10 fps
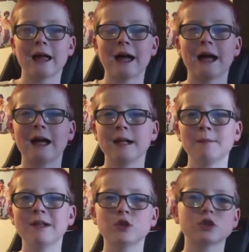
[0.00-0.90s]
And
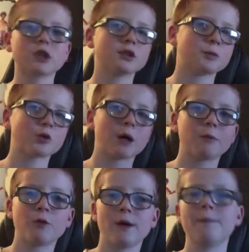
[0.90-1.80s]
make sure to go subscribe
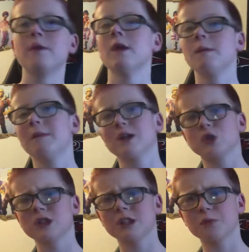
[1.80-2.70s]
to him. Make sure
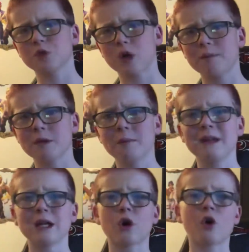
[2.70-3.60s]
to subscribe to
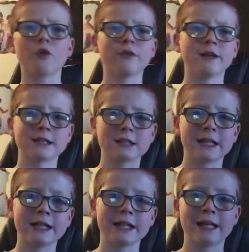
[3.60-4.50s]
me,
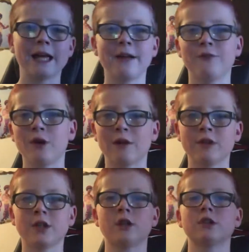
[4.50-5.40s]
obviously, if you haven't
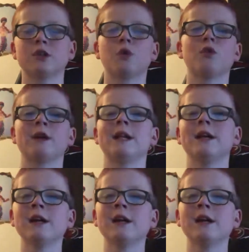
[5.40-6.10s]
done so already.